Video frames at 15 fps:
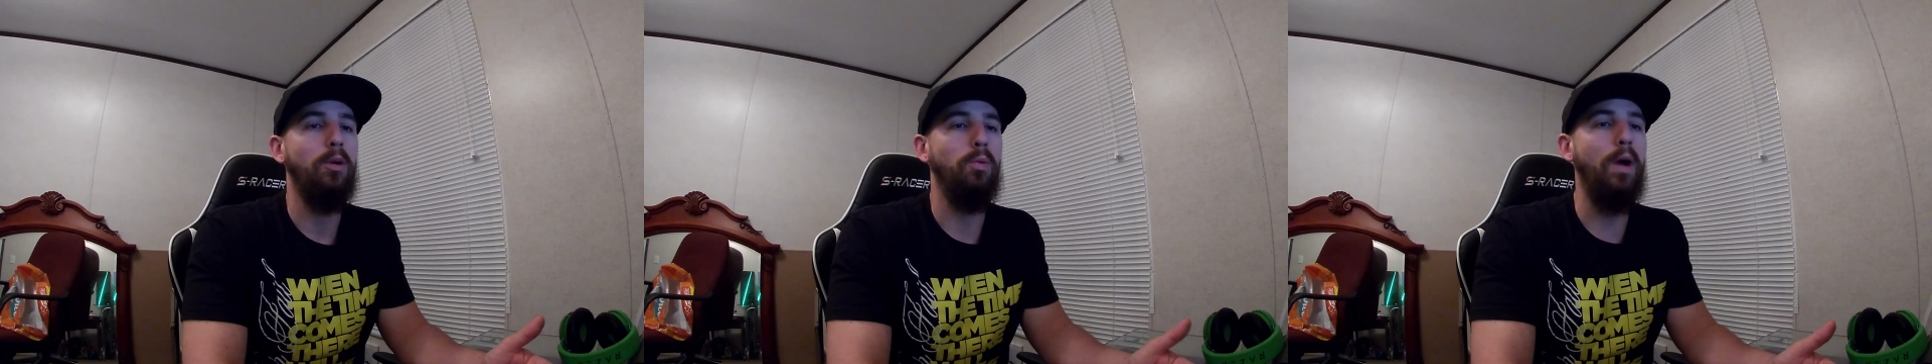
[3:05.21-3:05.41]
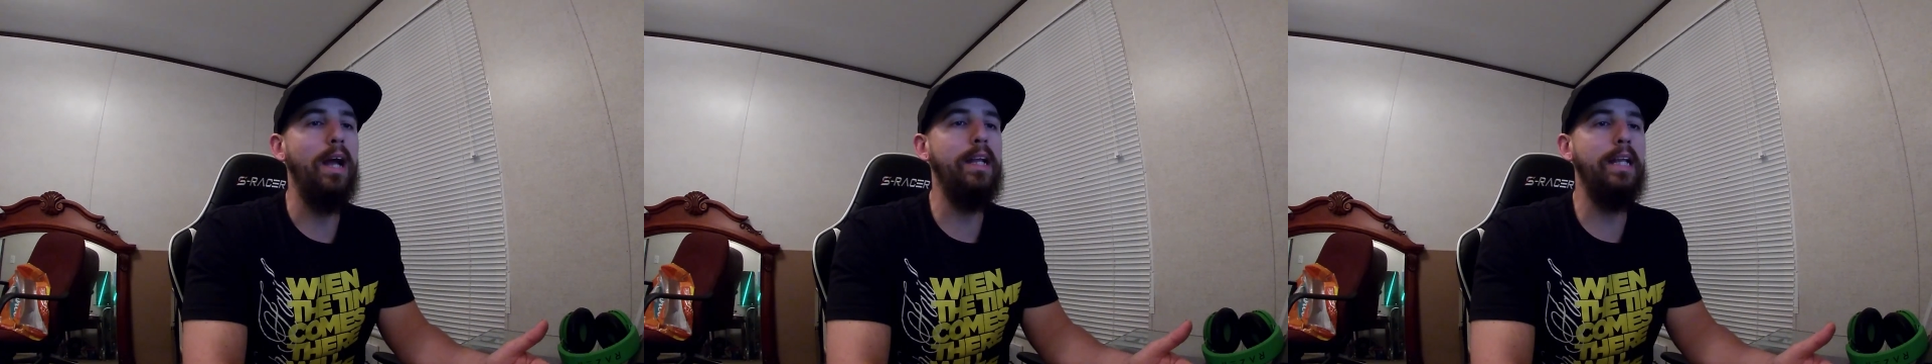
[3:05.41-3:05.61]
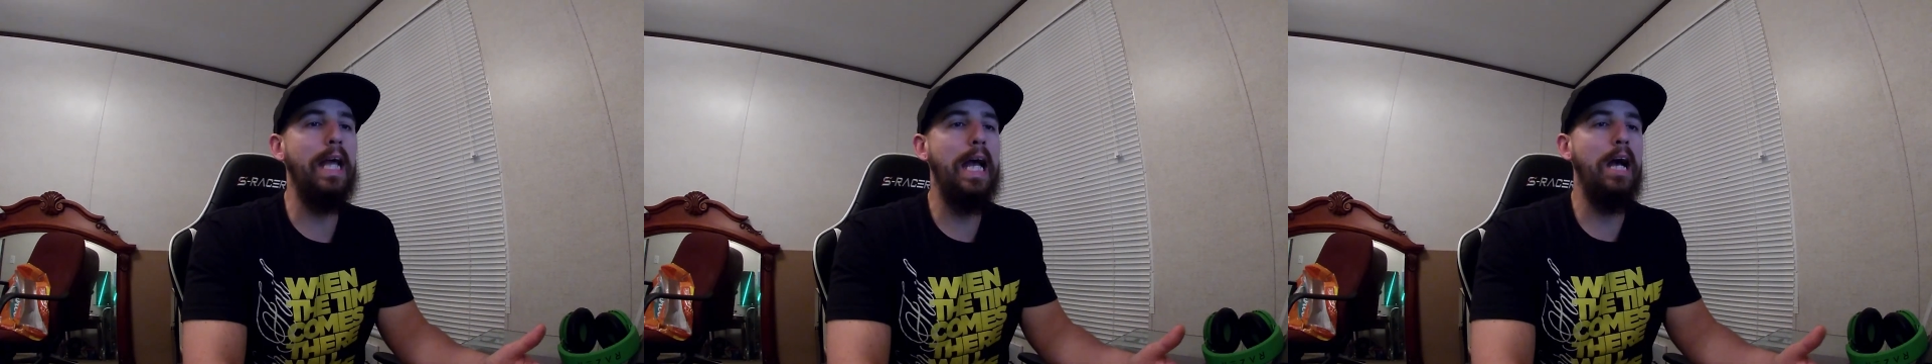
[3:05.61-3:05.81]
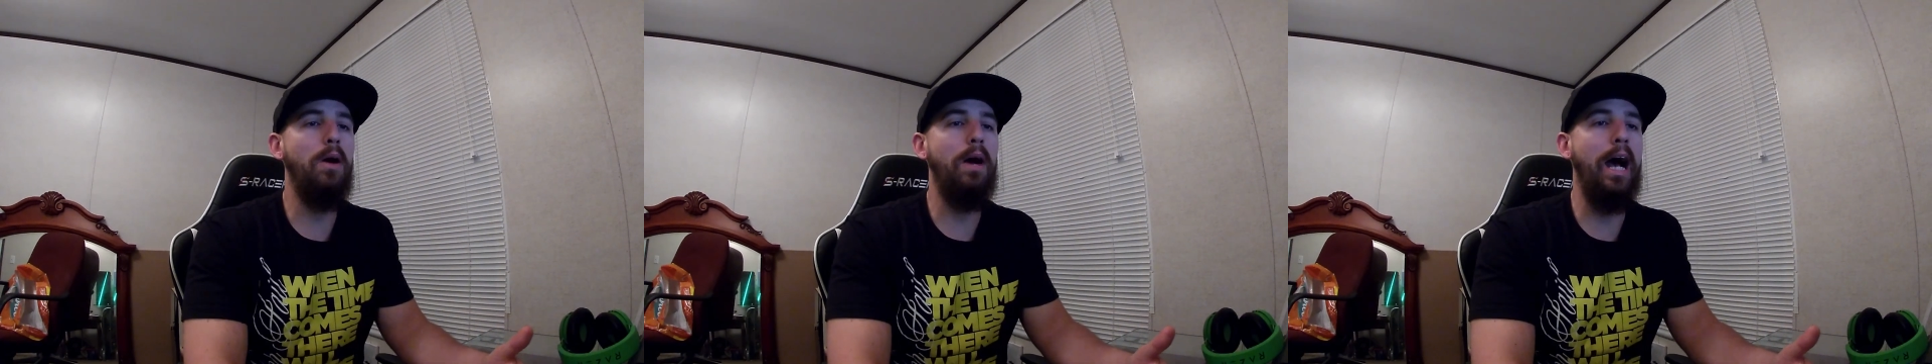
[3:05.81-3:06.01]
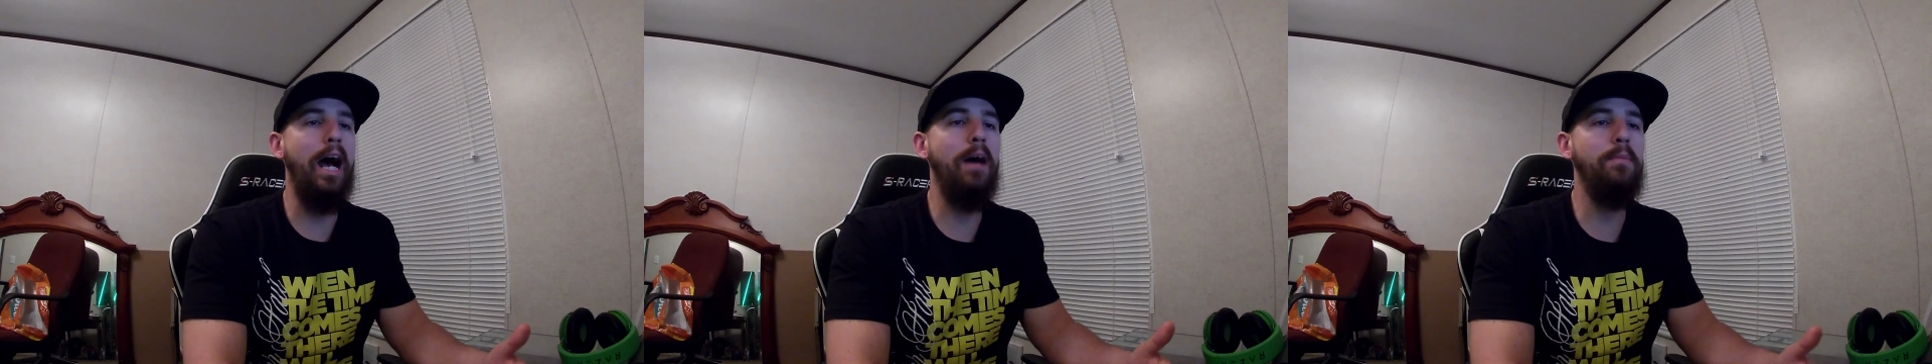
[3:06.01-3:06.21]
right now
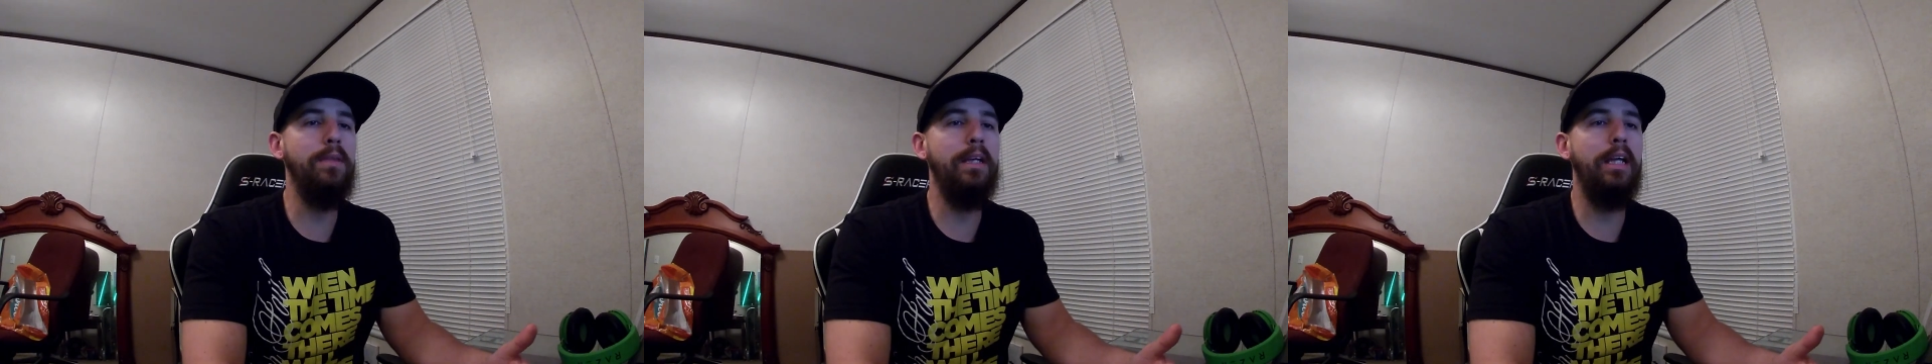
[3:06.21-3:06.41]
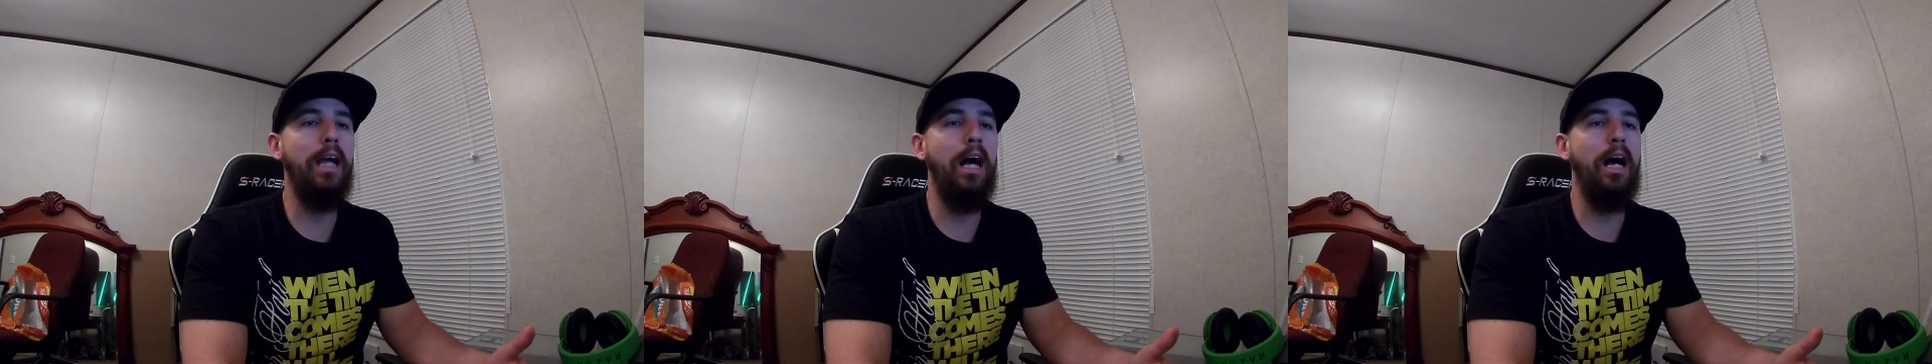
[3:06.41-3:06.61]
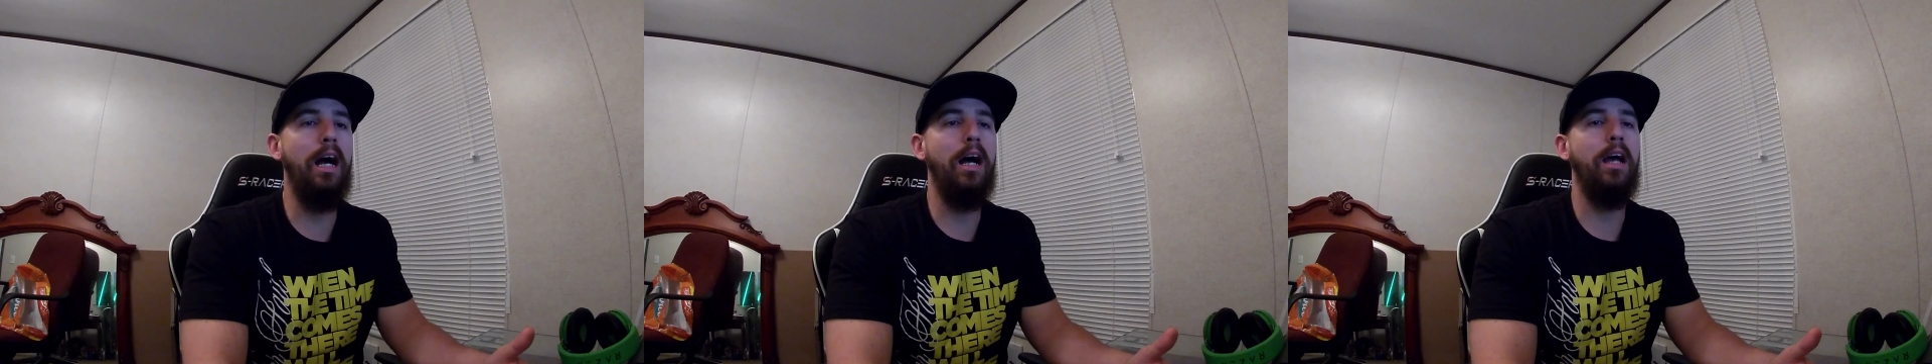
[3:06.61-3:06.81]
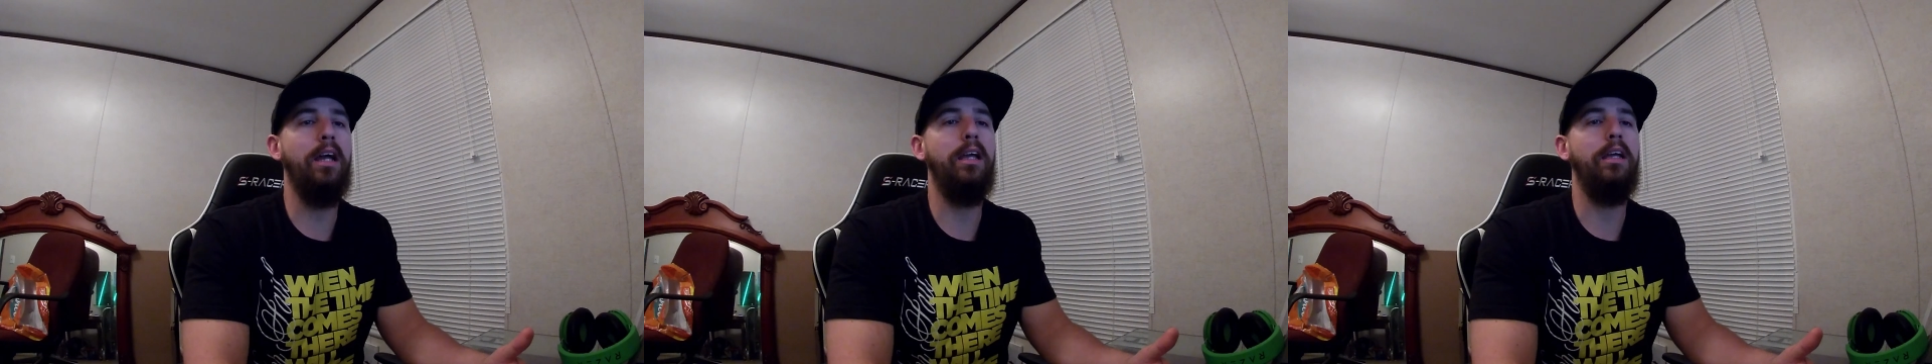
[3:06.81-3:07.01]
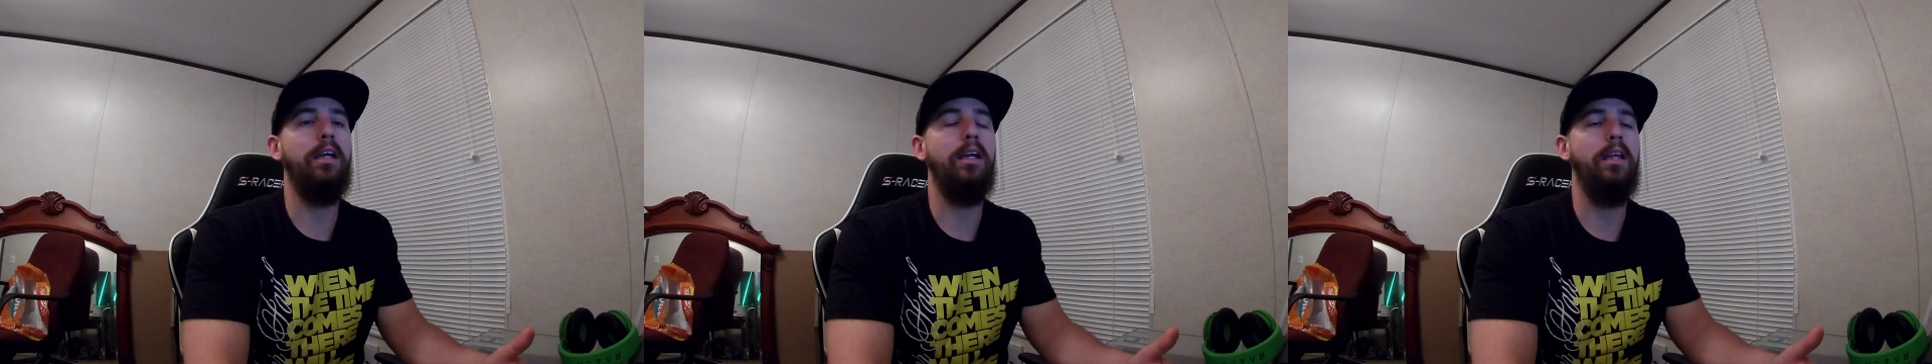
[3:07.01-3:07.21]
I'm the
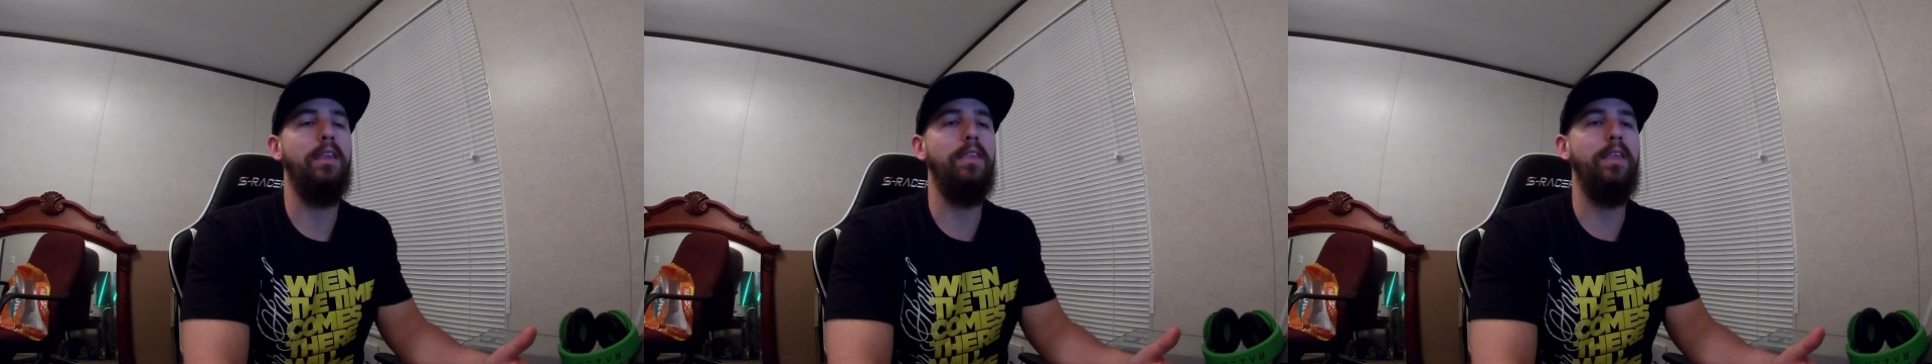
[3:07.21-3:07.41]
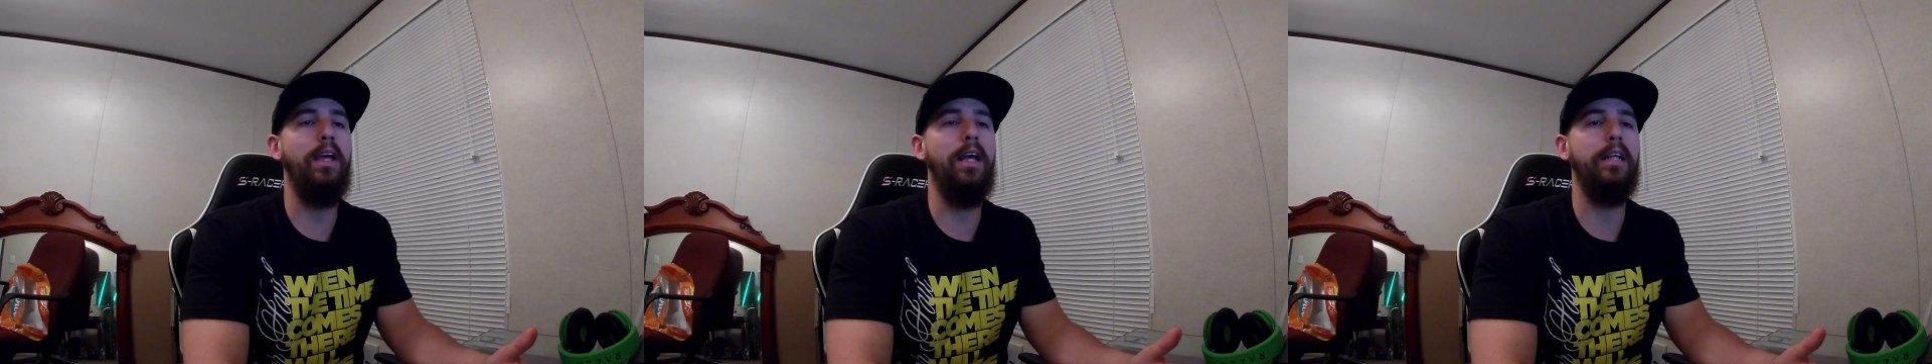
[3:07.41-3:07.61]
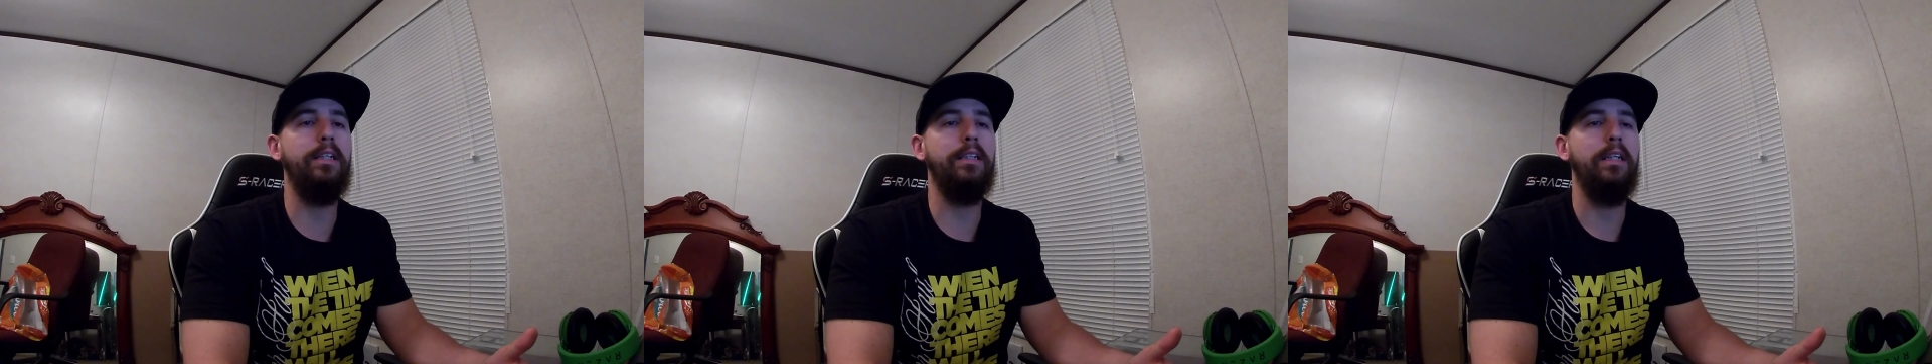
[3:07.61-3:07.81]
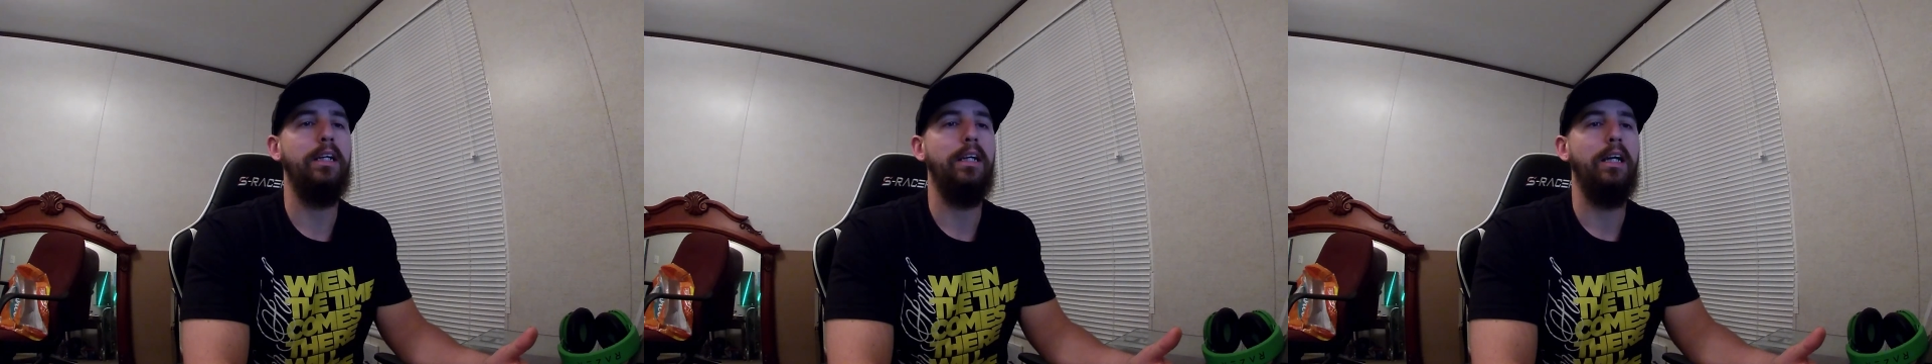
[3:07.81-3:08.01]
guy that